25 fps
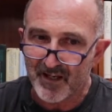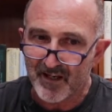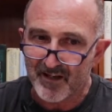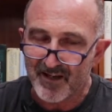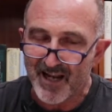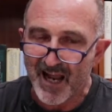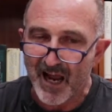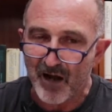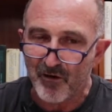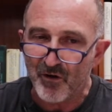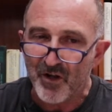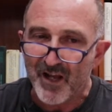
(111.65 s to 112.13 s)

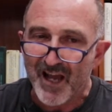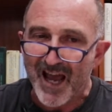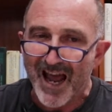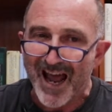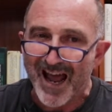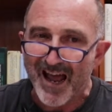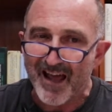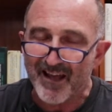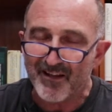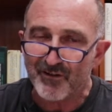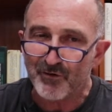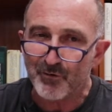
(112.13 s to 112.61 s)
Now,
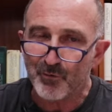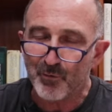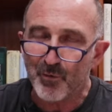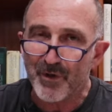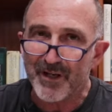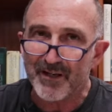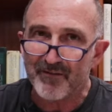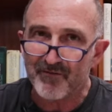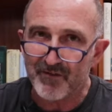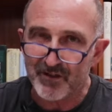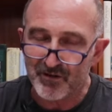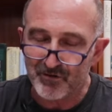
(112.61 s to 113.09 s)

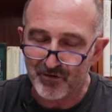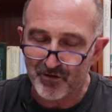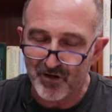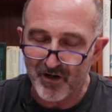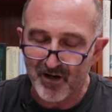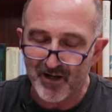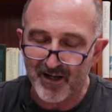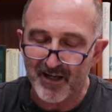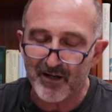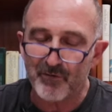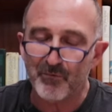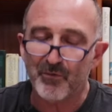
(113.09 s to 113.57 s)

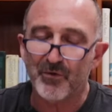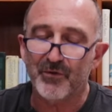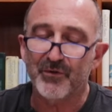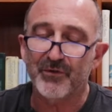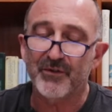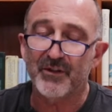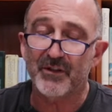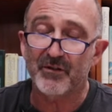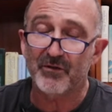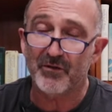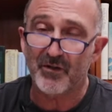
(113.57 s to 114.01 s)
it was this